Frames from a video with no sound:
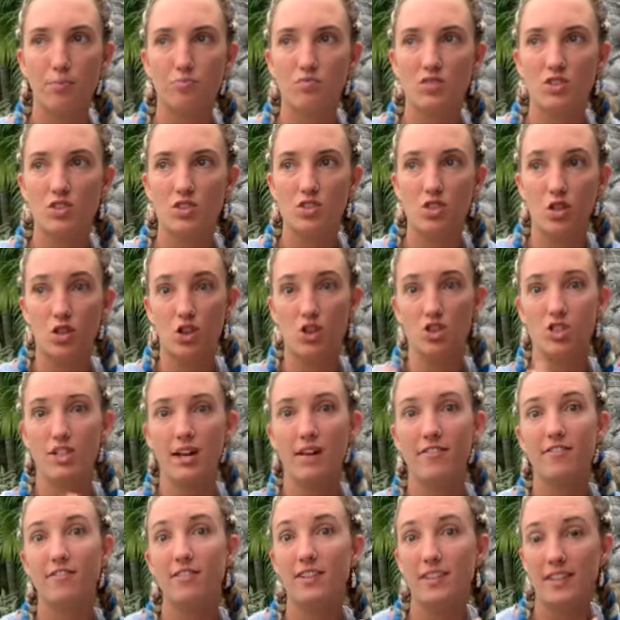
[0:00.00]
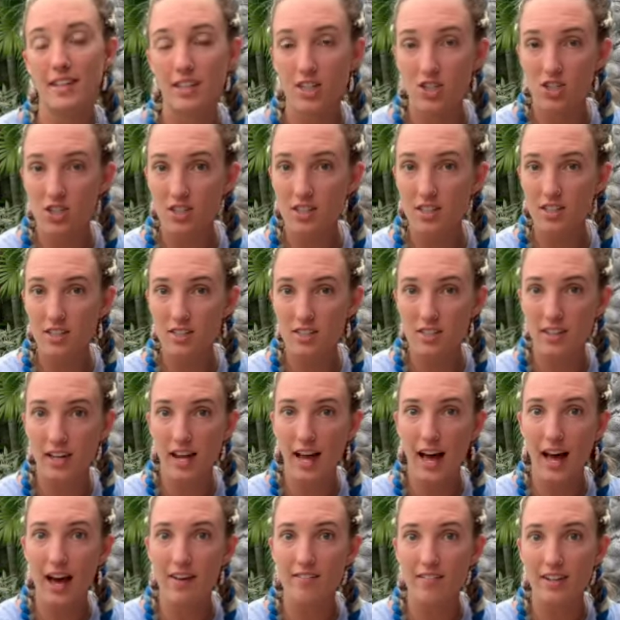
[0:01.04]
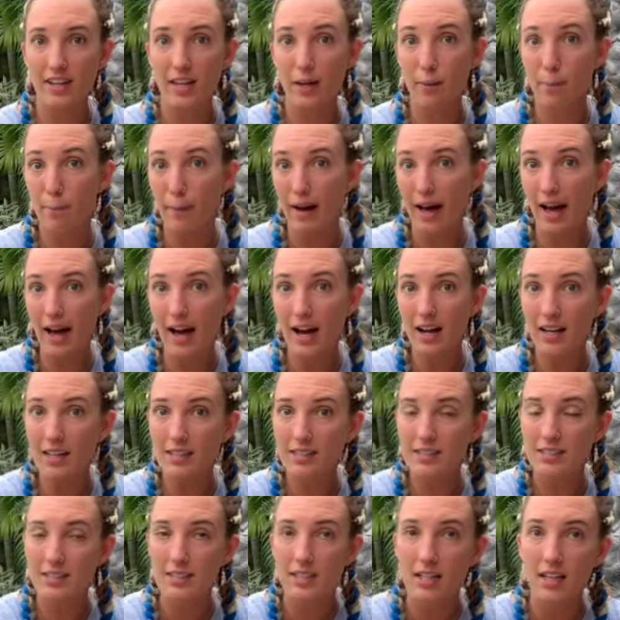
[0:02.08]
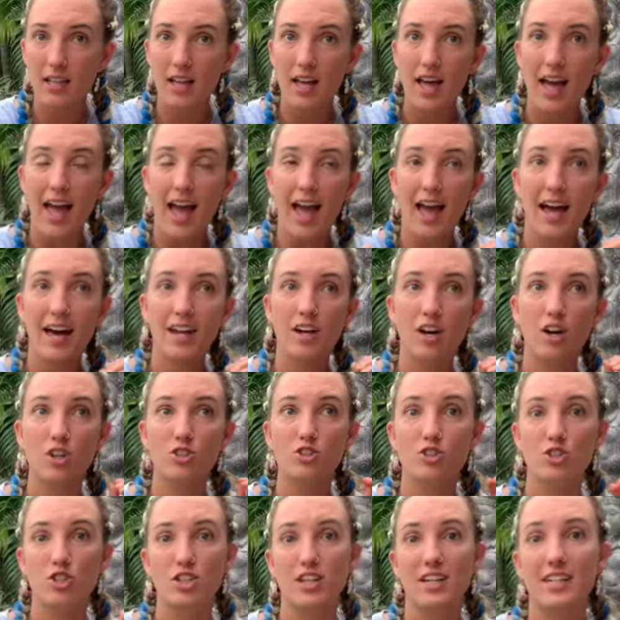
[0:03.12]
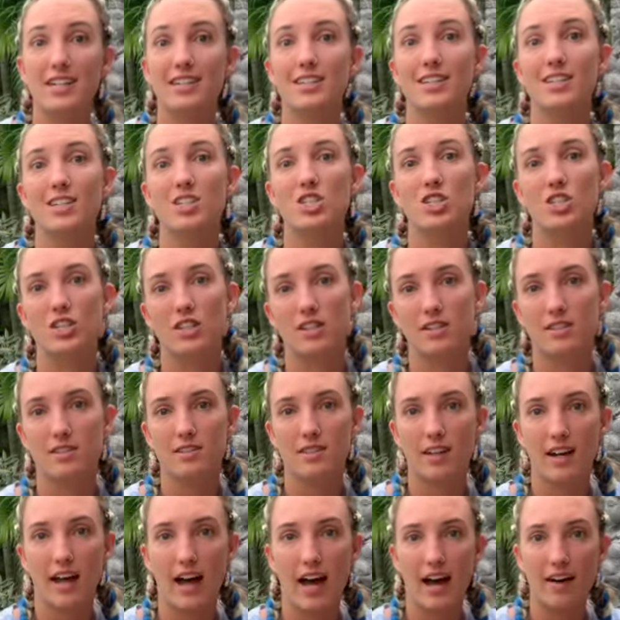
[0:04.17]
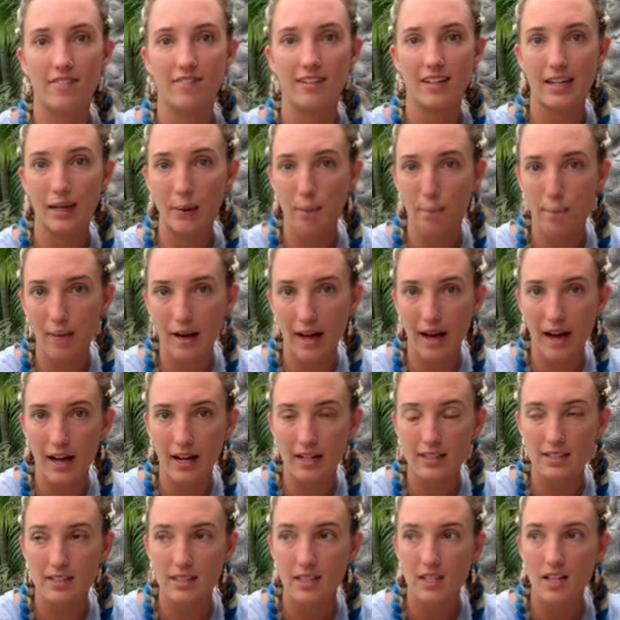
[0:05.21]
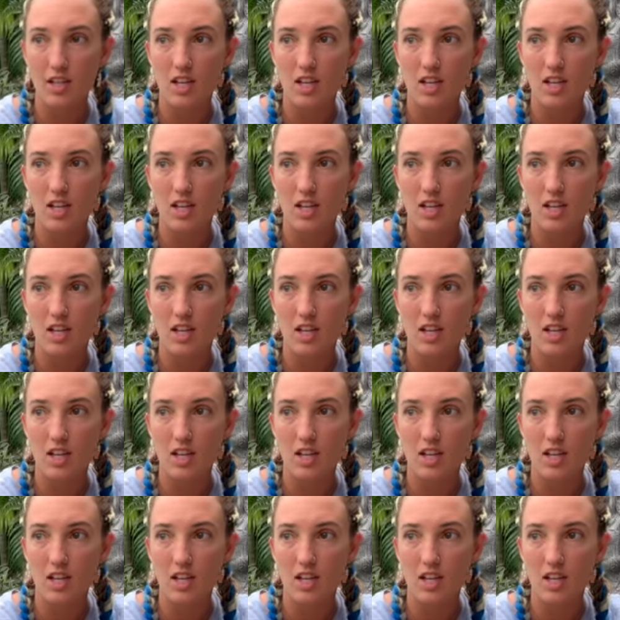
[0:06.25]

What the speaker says: So your definition is going to have an impact, and also your conditioning is going to have an impact.